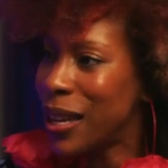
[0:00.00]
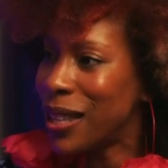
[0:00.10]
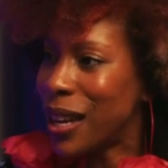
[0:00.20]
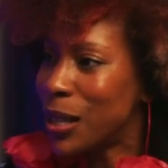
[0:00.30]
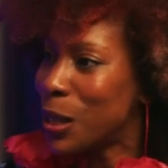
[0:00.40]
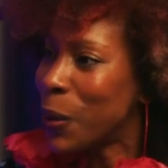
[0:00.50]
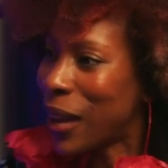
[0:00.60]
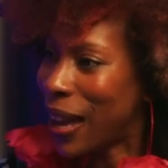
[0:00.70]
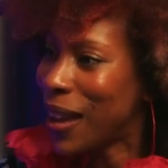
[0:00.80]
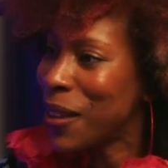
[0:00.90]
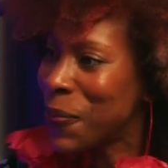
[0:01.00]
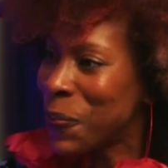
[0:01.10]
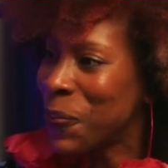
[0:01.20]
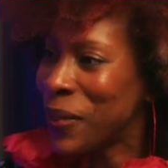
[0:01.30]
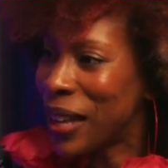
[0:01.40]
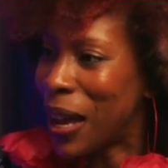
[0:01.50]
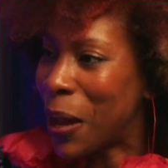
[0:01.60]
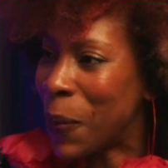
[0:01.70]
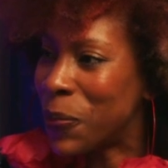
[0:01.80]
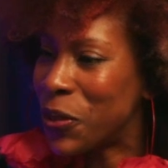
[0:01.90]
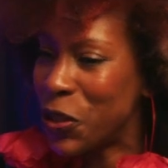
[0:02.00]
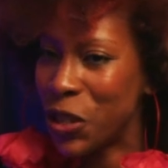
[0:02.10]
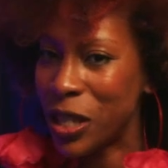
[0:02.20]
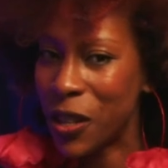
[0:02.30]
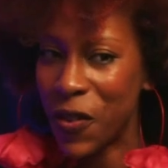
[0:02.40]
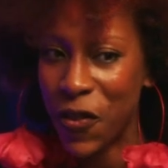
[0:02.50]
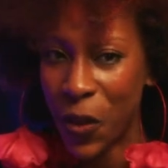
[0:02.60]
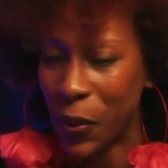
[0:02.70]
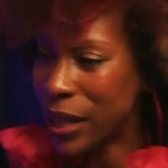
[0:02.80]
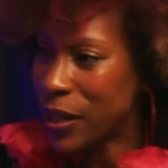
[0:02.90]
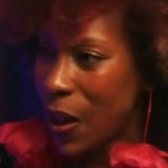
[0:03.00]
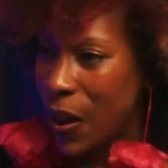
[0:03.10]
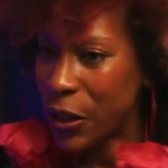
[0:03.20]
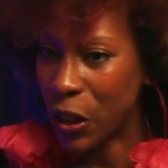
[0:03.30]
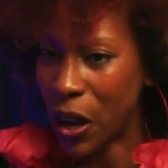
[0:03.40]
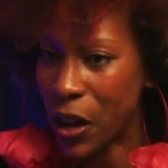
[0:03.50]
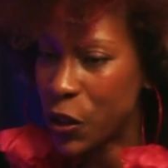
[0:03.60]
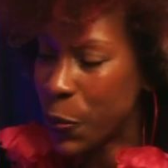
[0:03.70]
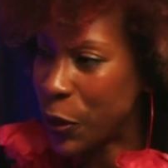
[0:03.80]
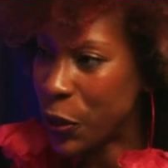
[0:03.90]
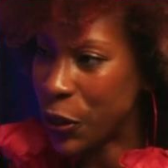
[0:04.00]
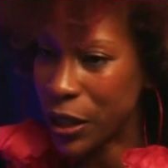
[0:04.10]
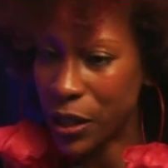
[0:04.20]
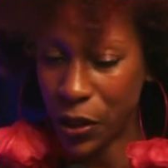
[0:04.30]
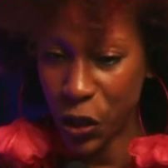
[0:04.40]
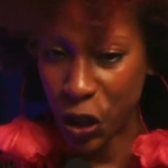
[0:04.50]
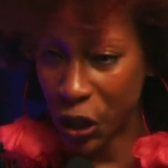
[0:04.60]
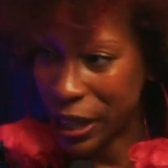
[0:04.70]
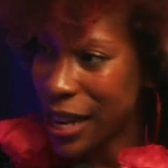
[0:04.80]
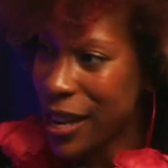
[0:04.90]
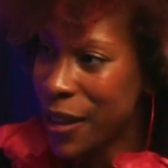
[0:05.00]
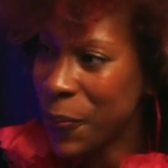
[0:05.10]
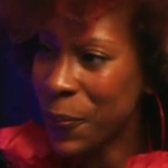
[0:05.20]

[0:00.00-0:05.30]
that it's okay to just focus on your entrepreneur journey,